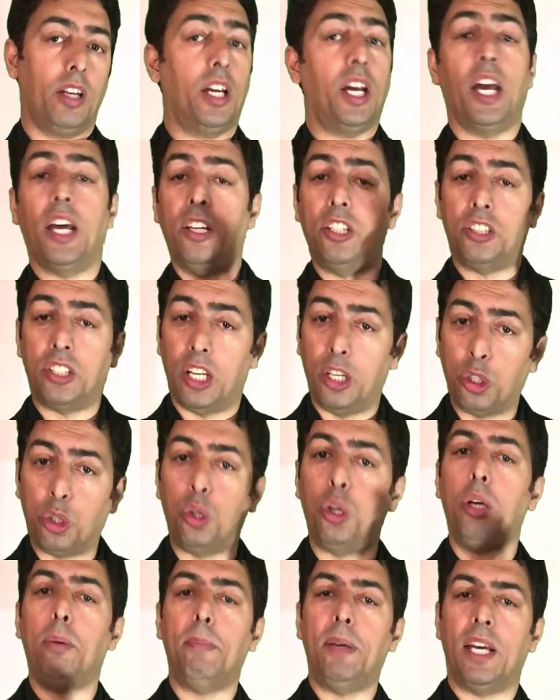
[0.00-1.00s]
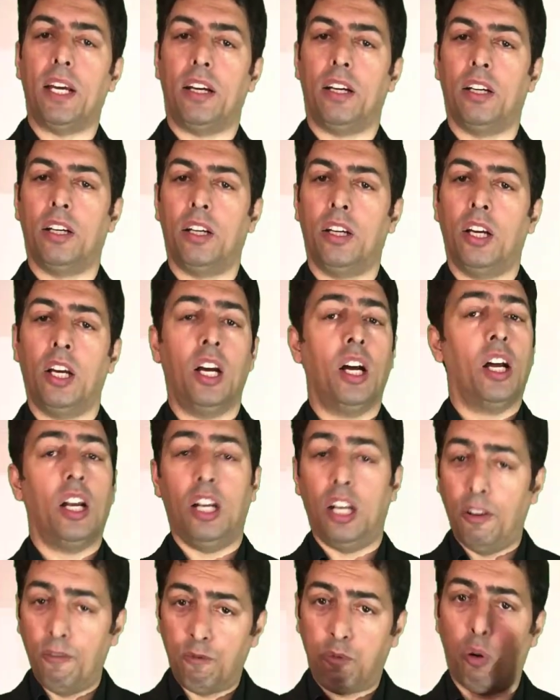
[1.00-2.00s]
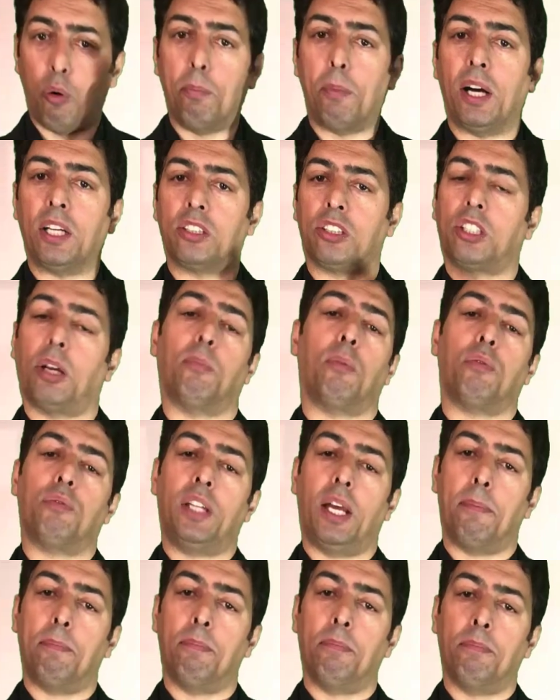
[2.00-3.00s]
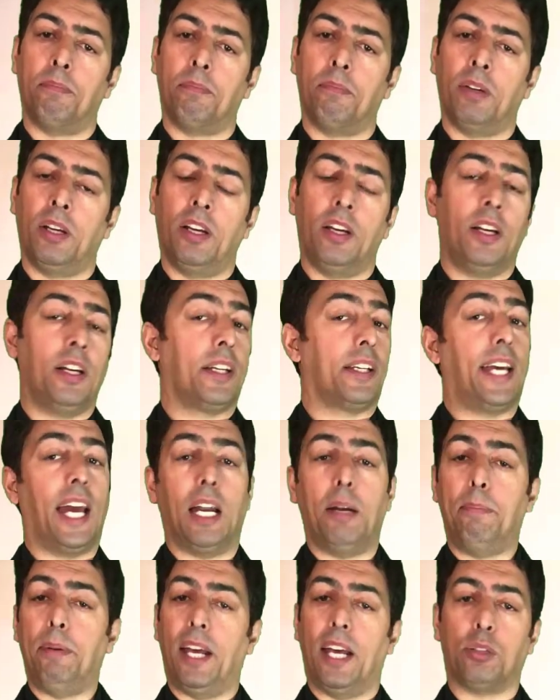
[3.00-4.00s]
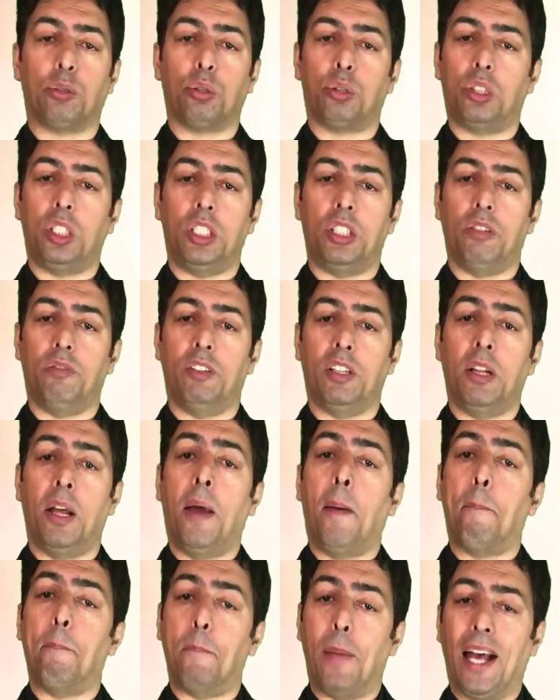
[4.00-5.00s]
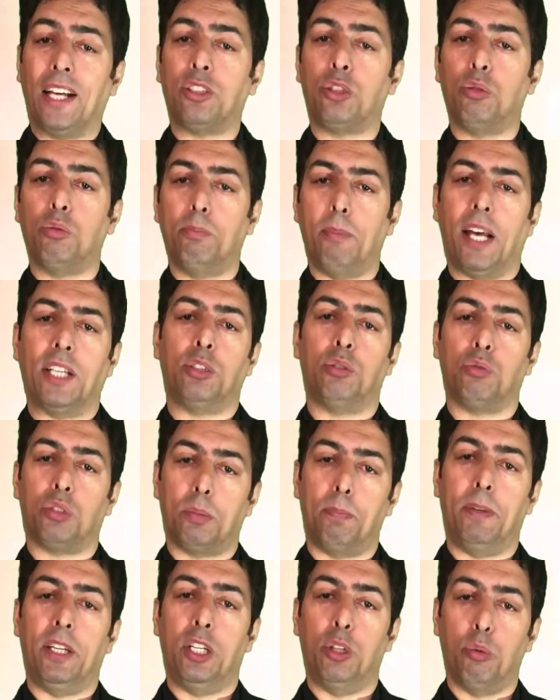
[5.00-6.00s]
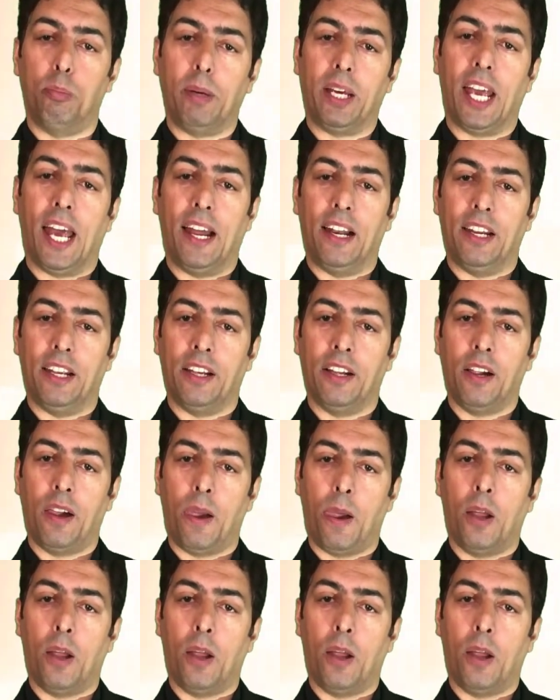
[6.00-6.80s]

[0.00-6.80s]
hairy cell leukemia, lymphoma, some of them can be associated with massive splenomegaly.